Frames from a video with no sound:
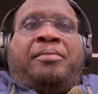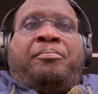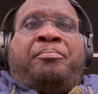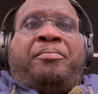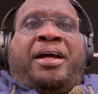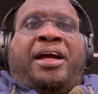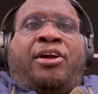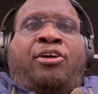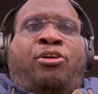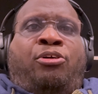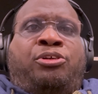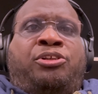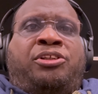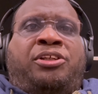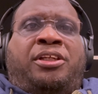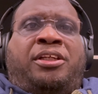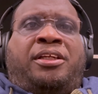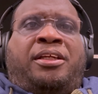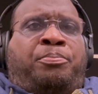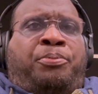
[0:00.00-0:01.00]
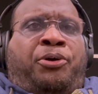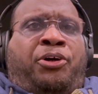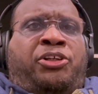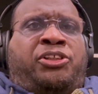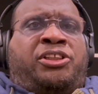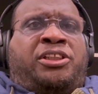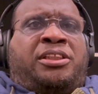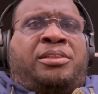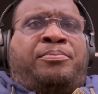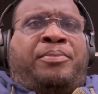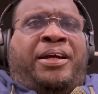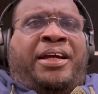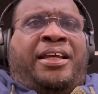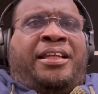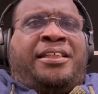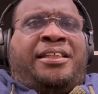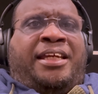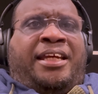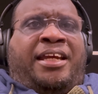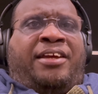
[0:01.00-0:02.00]
Um, I go to purchase my
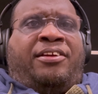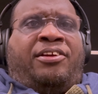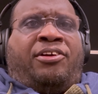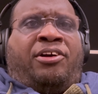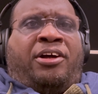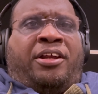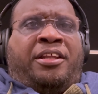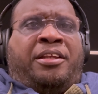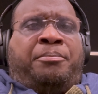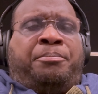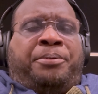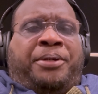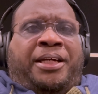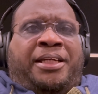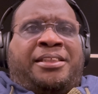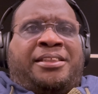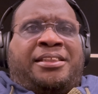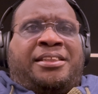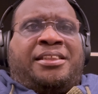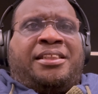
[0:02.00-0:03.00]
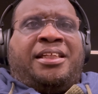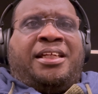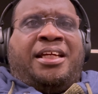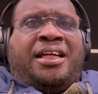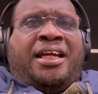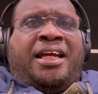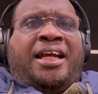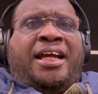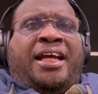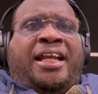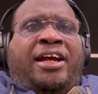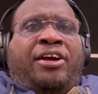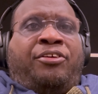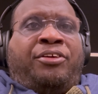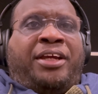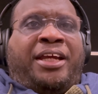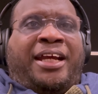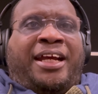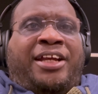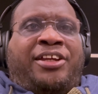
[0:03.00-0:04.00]
ticket on the bus and I
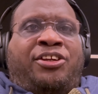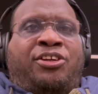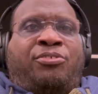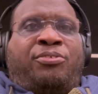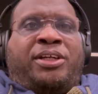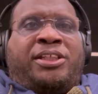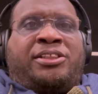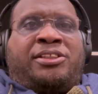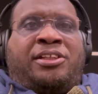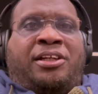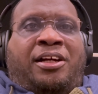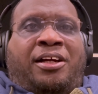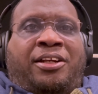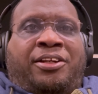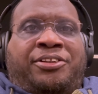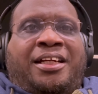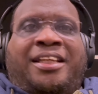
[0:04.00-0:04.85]
only had US dollars.